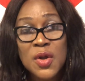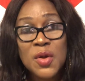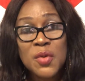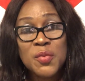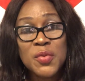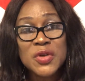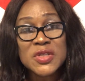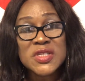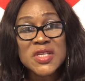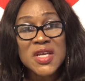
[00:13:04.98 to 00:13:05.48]

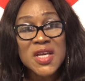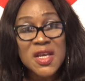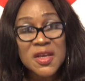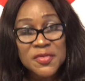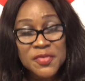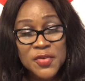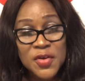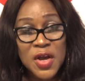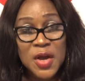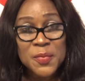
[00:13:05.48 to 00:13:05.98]
But
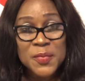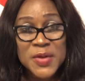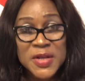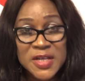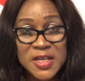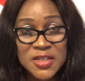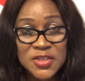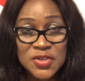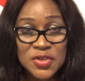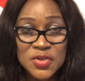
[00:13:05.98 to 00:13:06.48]
if your
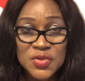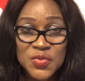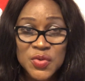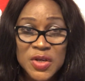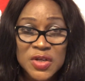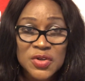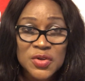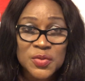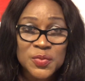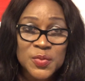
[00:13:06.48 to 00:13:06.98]
applications
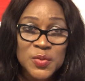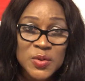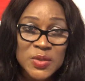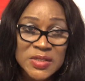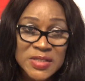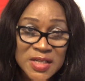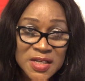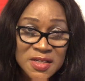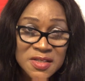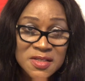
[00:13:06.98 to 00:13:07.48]
were not
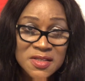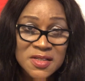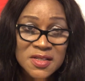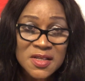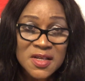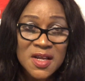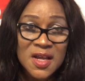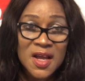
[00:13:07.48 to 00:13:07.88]
processed